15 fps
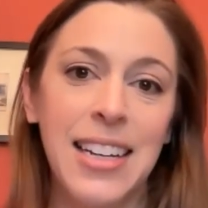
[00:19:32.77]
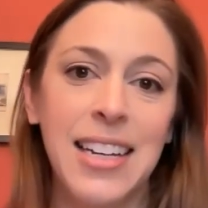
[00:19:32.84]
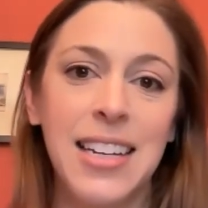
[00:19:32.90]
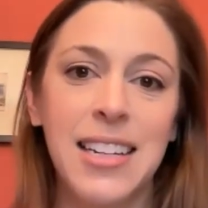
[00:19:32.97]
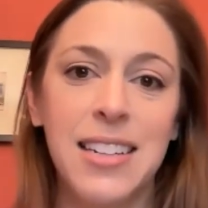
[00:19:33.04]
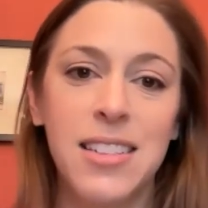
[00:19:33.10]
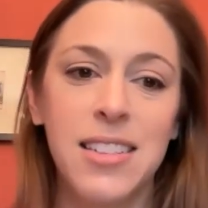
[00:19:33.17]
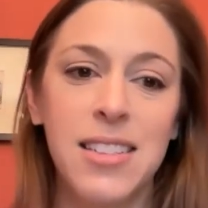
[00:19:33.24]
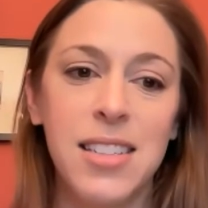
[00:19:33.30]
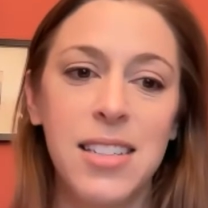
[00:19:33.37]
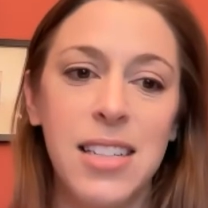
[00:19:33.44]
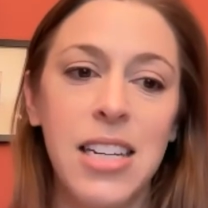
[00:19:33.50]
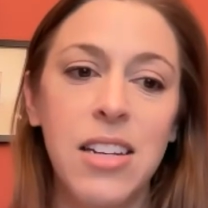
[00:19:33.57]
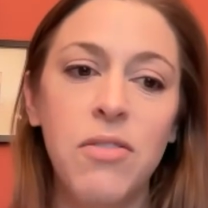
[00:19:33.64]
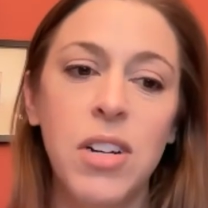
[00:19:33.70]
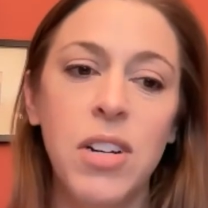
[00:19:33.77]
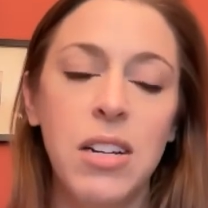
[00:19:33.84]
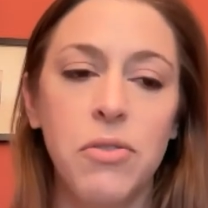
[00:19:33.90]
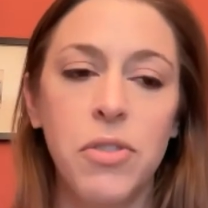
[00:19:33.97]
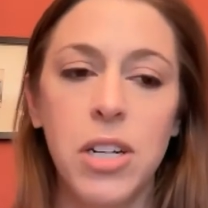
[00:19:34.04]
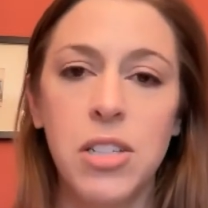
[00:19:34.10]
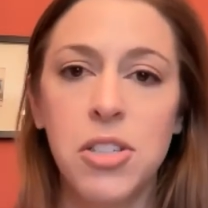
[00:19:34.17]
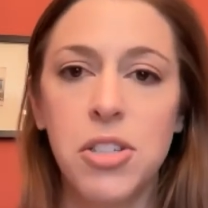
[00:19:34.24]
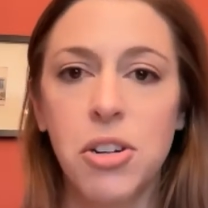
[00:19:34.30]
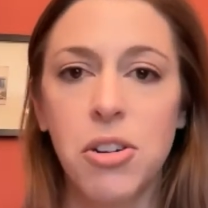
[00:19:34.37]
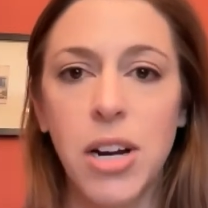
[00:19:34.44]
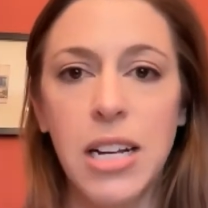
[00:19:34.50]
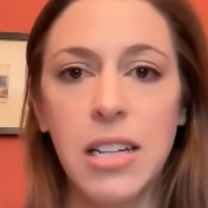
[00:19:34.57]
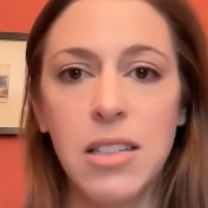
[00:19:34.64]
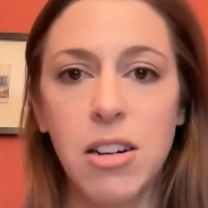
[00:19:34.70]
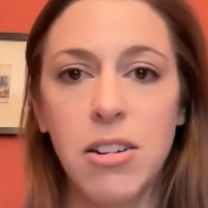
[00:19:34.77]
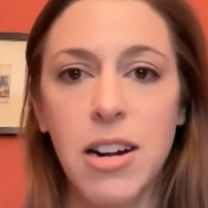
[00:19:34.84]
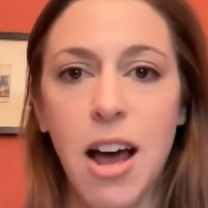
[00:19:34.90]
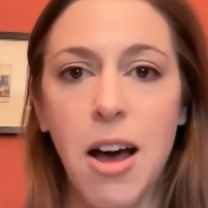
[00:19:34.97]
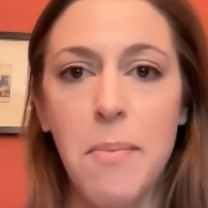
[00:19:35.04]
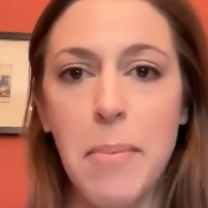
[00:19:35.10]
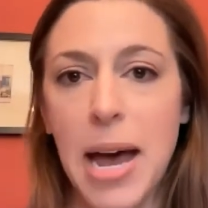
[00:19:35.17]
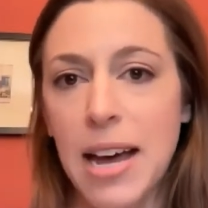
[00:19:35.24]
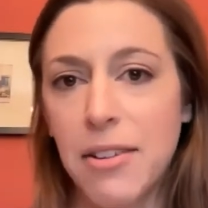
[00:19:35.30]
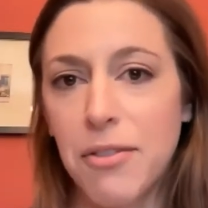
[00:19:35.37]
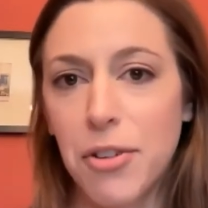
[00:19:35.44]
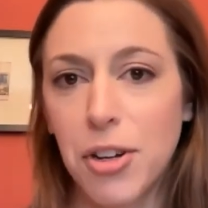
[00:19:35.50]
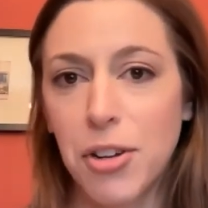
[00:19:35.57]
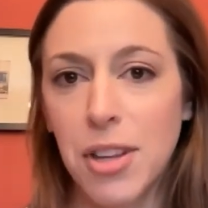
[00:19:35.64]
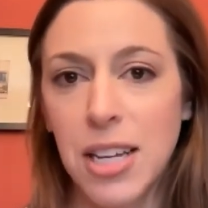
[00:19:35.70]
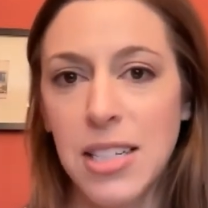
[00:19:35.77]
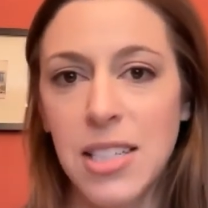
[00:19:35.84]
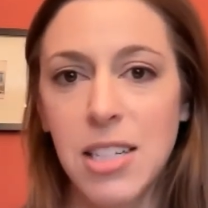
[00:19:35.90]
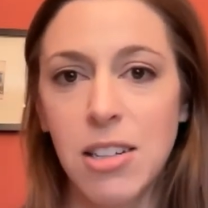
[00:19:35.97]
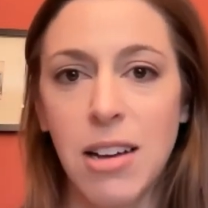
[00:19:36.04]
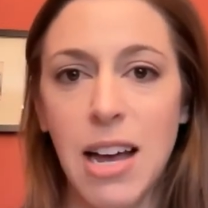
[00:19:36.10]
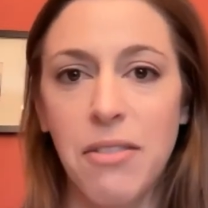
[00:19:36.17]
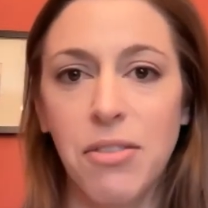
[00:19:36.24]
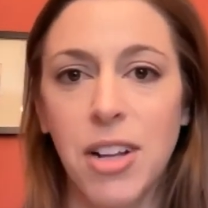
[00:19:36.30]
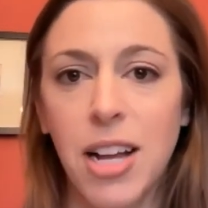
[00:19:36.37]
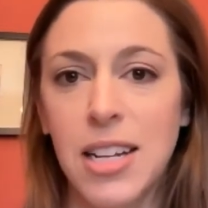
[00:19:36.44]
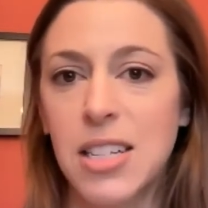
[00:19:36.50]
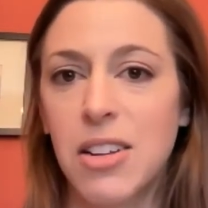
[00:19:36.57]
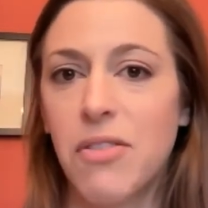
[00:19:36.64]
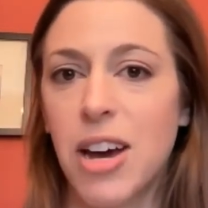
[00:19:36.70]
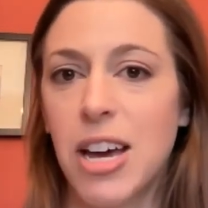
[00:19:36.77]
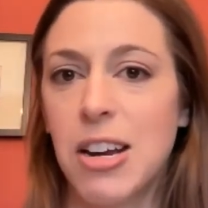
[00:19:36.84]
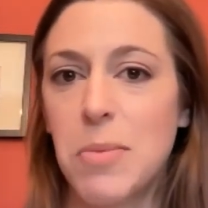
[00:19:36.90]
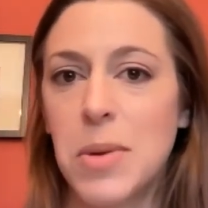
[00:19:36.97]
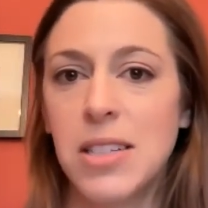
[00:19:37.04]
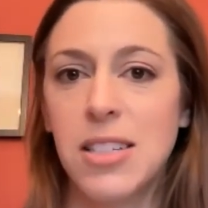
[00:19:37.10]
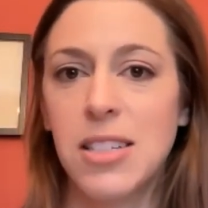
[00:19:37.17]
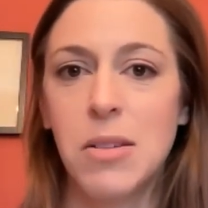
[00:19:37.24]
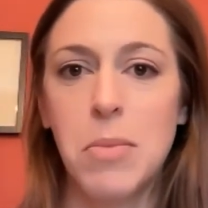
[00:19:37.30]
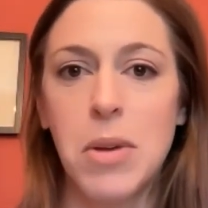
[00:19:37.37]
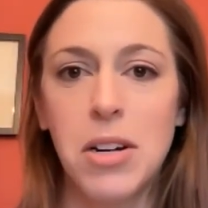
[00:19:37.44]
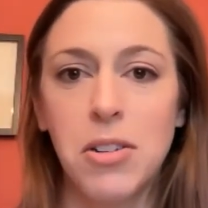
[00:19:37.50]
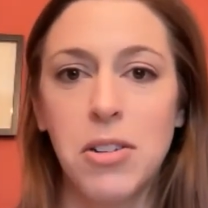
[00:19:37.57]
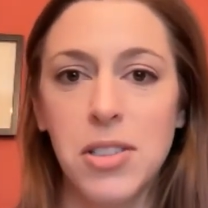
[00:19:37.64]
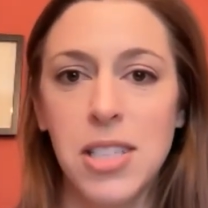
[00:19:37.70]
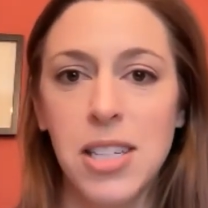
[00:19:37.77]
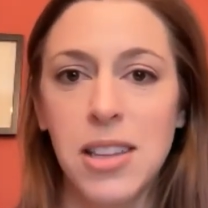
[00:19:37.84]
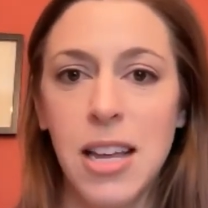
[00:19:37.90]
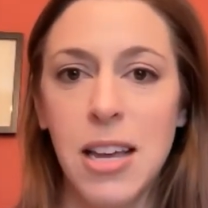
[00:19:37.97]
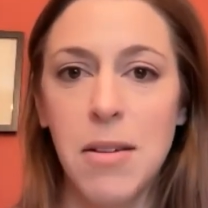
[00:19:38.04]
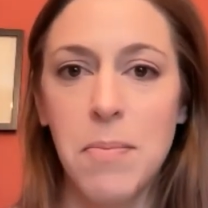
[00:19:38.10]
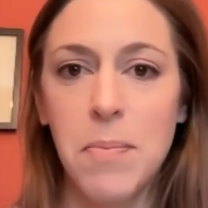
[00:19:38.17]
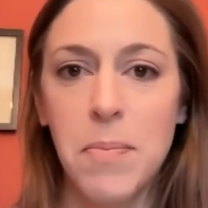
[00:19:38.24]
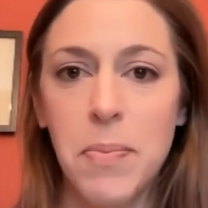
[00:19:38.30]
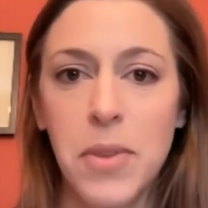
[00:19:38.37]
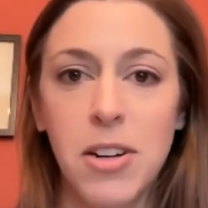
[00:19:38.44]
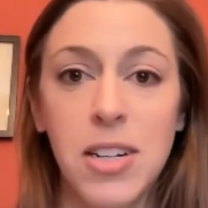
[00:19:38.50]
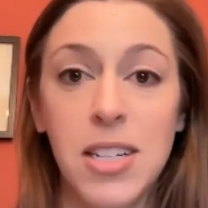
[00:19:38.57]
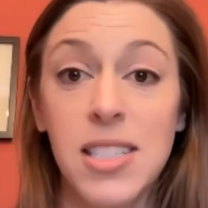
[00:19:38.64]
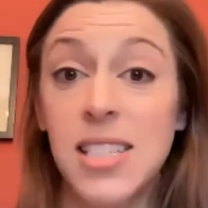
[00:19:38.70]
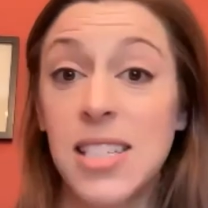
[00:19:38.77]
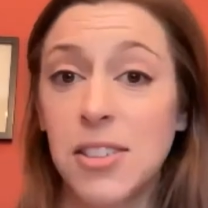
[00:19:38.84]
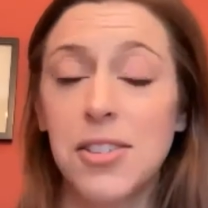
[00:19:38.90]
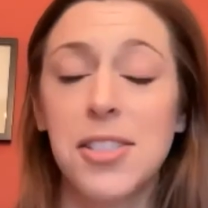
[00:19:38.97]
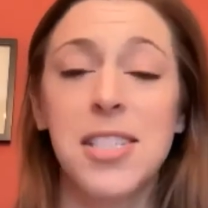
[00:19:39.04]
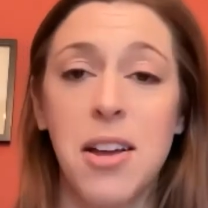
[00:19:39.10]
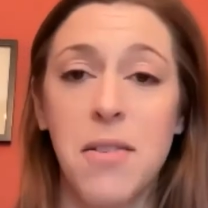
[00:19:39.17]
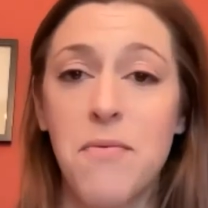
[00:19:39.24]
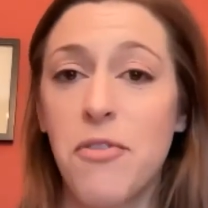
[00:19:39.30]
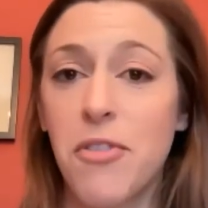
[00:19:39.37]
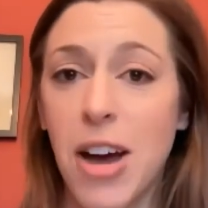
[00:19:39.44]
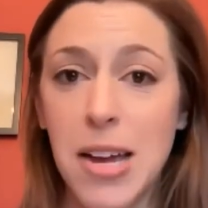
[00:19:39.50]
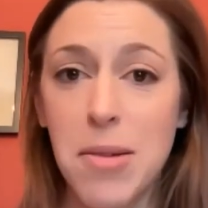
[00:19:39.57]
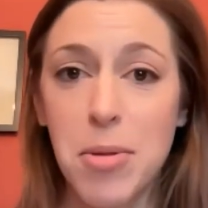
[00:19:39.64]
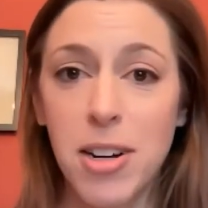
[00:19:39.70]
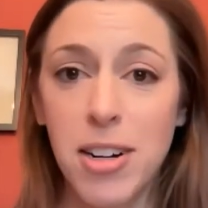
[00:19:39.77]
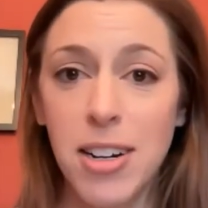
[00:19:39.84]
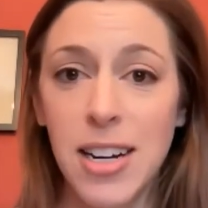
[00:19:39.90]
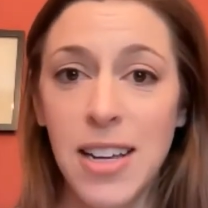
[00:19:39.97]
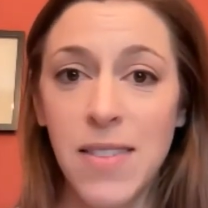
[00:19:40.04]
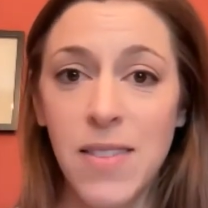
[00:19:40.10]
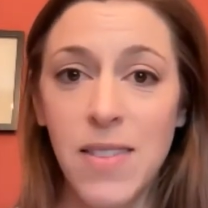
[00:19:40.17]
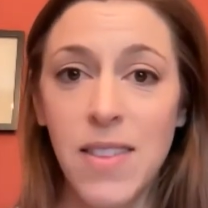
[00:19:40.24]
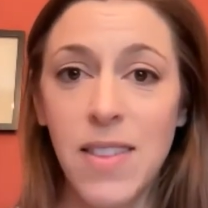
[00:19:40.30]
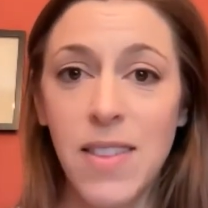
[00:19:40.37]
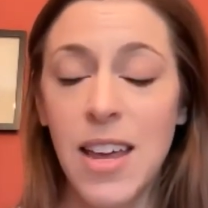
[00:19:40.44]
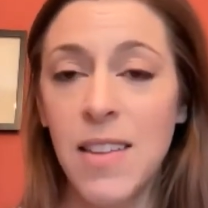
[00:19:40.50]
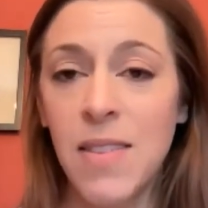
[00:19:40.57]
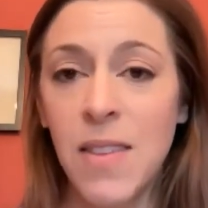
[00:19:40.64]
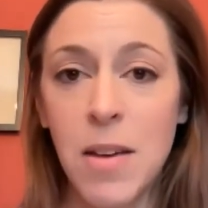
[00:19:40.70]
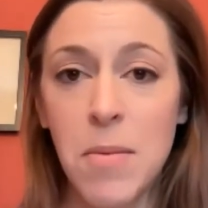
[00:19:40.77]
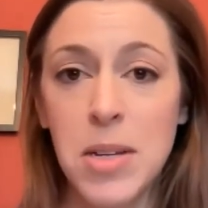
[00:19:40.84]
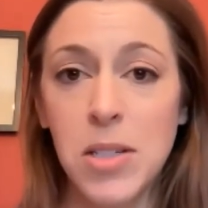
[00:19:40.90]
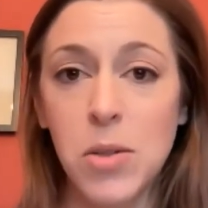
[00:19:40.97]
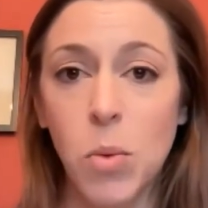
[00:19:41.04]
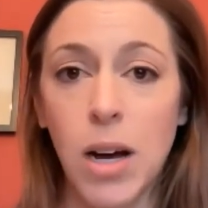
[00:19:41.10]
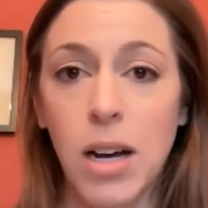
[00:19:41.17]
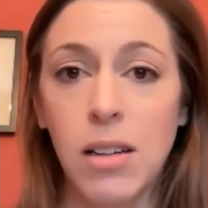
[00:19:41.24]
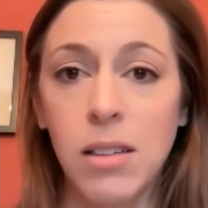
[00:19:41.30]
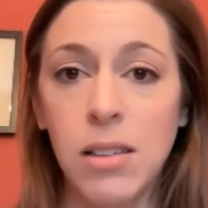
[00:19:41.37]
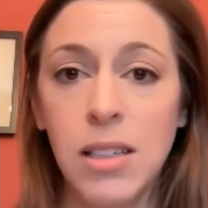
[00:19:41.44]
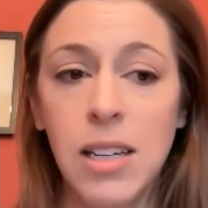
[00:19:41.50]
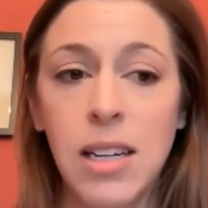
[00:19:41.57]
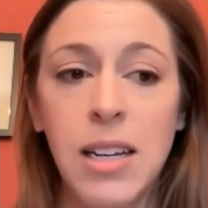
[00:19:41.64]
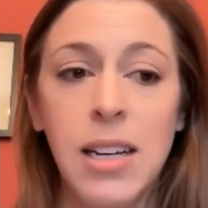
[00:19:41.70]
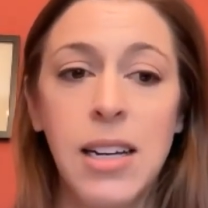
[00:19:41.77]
And even enriched grains are not bad for you. They still have lots of vitamins and minerals in them. There is still some fiber in them as well.